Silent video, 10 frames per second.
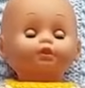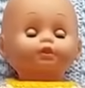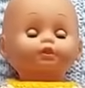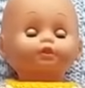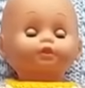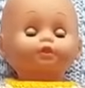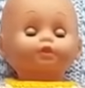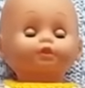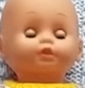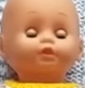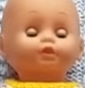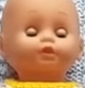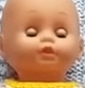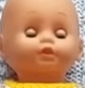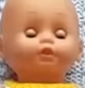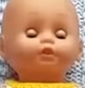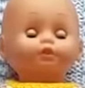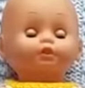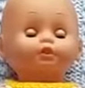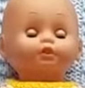
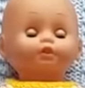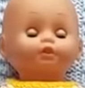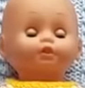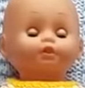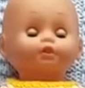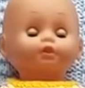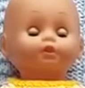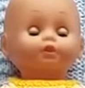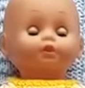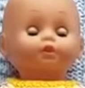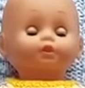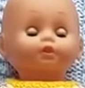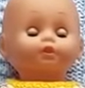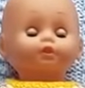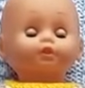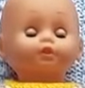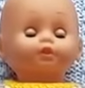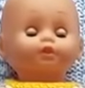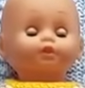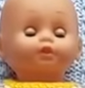
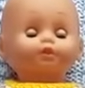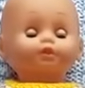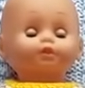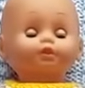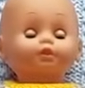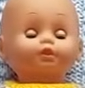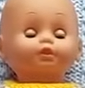[no speech]